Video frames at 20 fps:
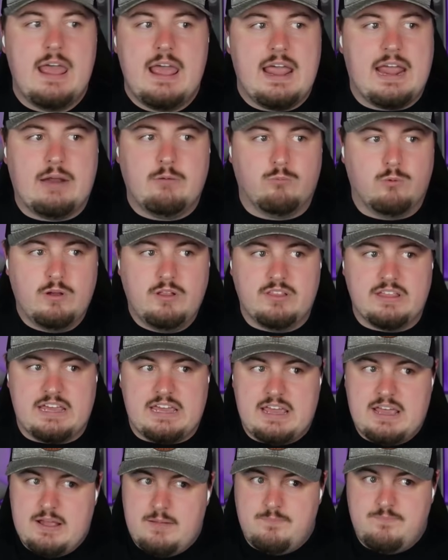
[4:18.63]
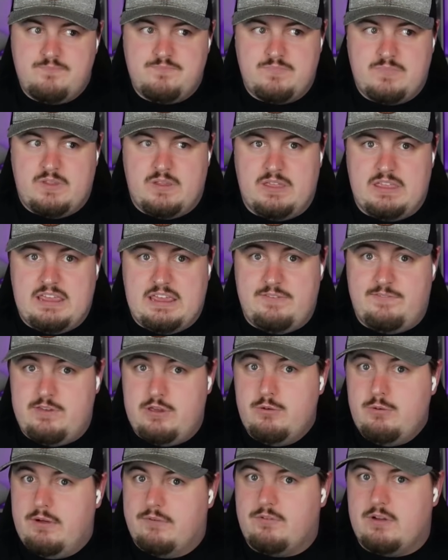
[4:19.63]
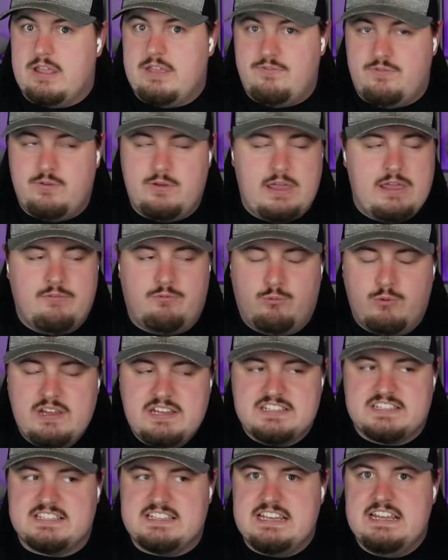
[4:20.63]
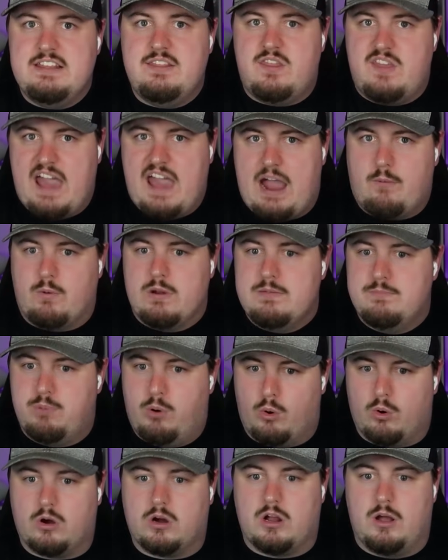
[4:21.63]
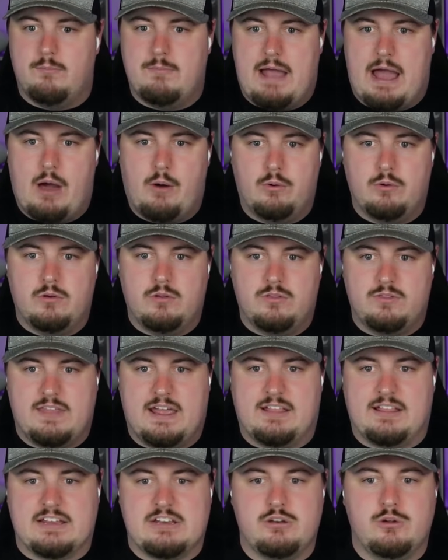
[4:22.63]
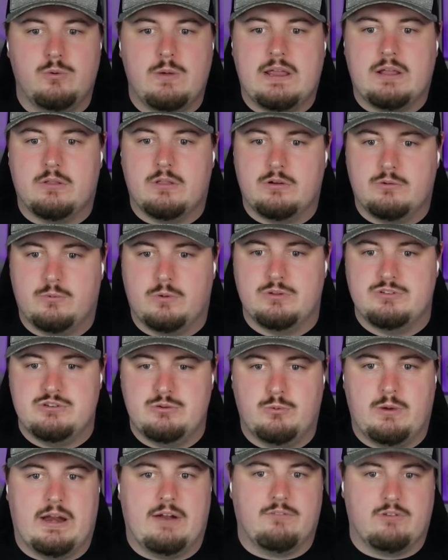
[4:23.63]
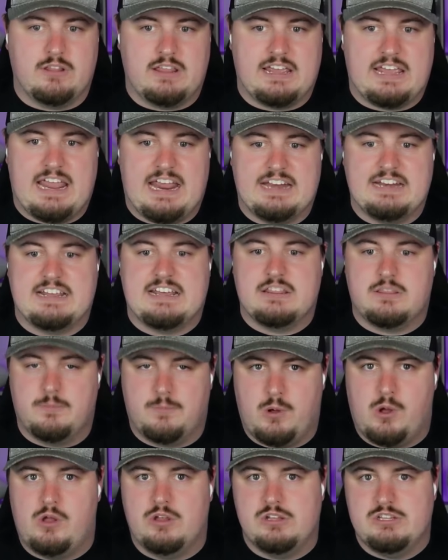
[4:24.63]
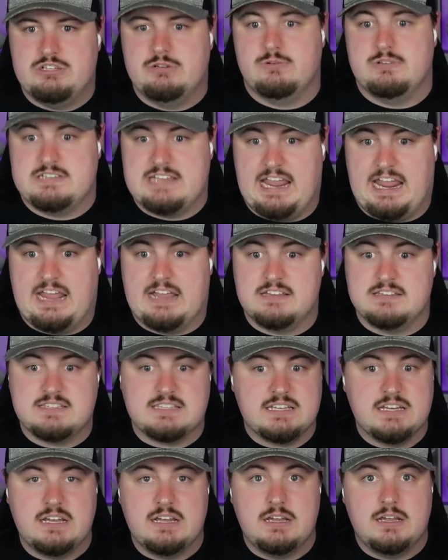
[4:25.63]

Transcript: And really, if we see that report come out that, like, New England will do whatever they can to get the ball into his hands,